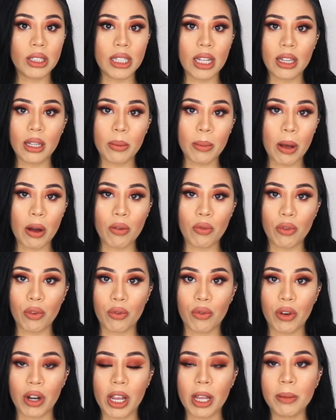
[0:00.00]
send them out for
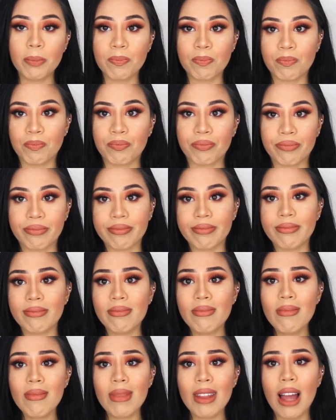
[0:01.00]
free.
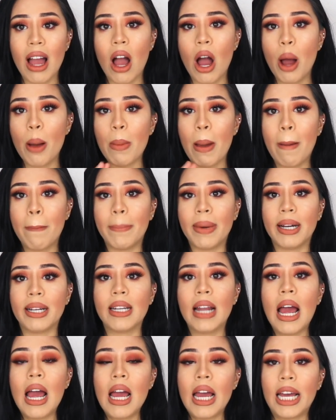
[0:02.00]

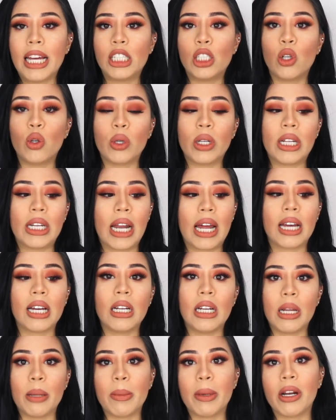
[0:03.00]
But it's only like
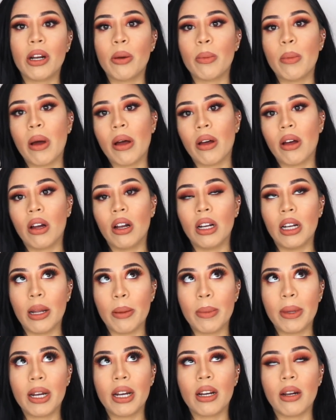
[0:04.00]
a
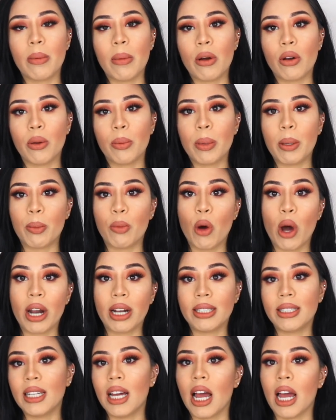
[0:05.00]
limited amount of people
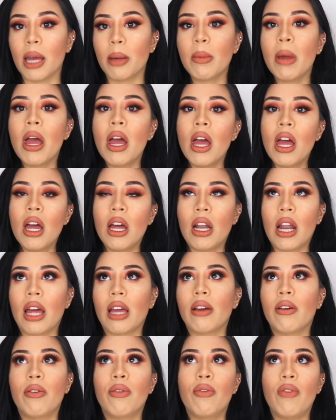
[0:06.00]
at a time,
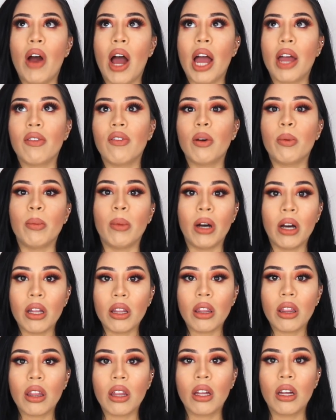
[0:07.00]
like 5 a
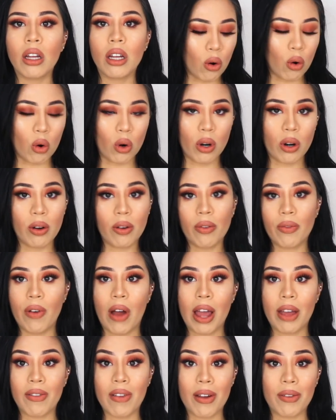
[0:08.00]
month or
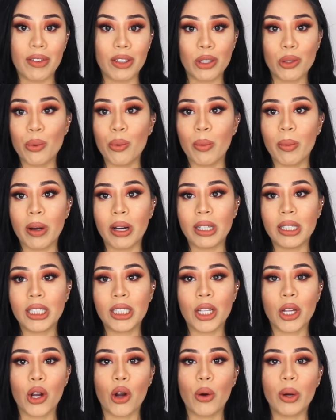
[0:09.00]
5 every 2
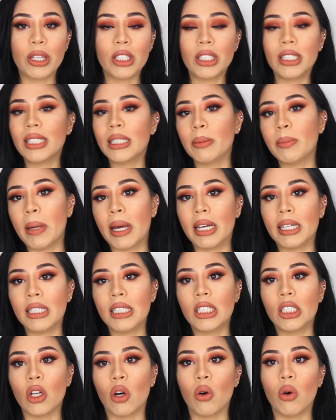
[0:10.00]
months, you know, it just
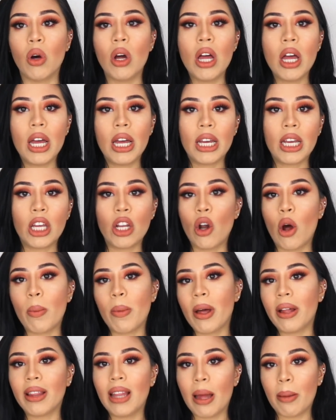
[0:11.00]
depends. So, you know,
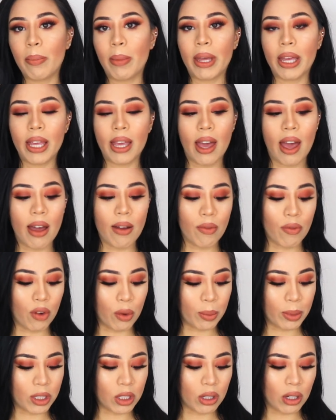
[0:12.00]
I'm not that big yet
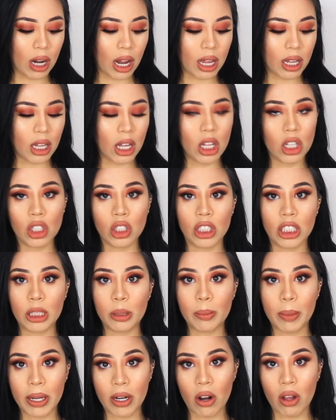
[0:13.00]
for me to like
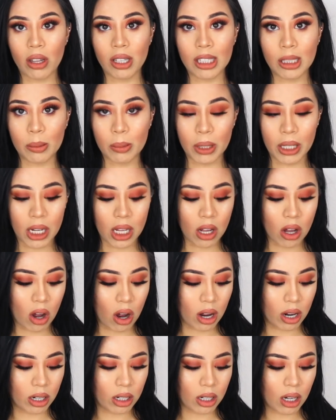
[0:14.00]
just spend all this money
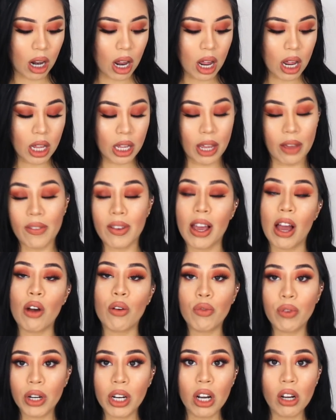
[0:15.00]
on giving
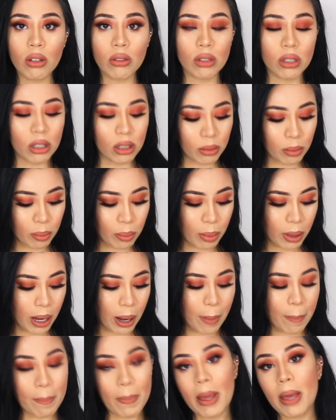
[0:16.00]
out free clothes,
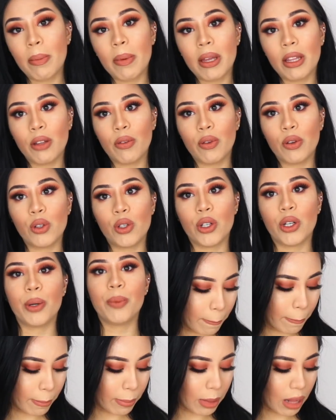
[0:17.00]
but maybe in the
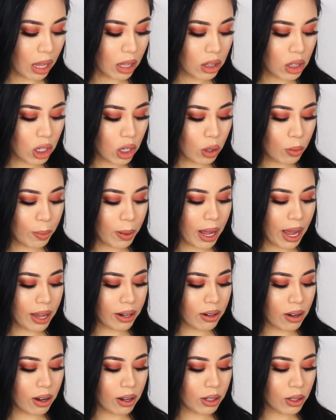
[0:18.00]
future. Do you
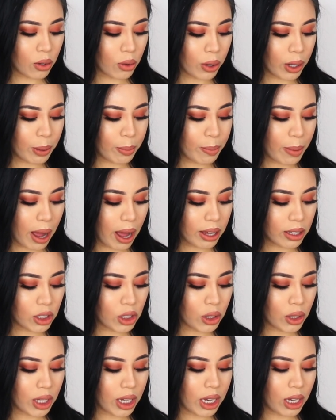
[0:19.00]
plan on going
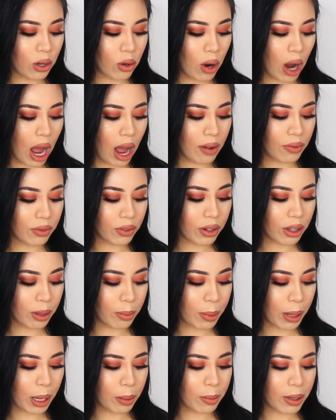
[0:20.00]
back to keto after
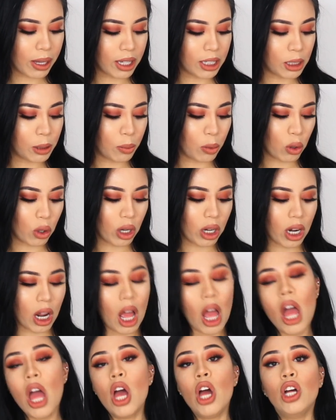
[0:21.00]
the baby is born?
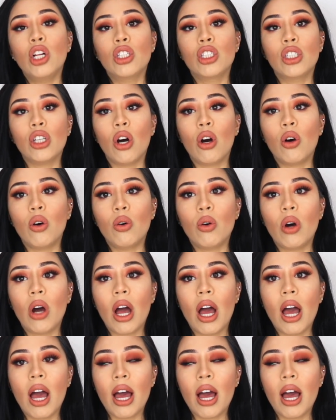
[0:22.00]
So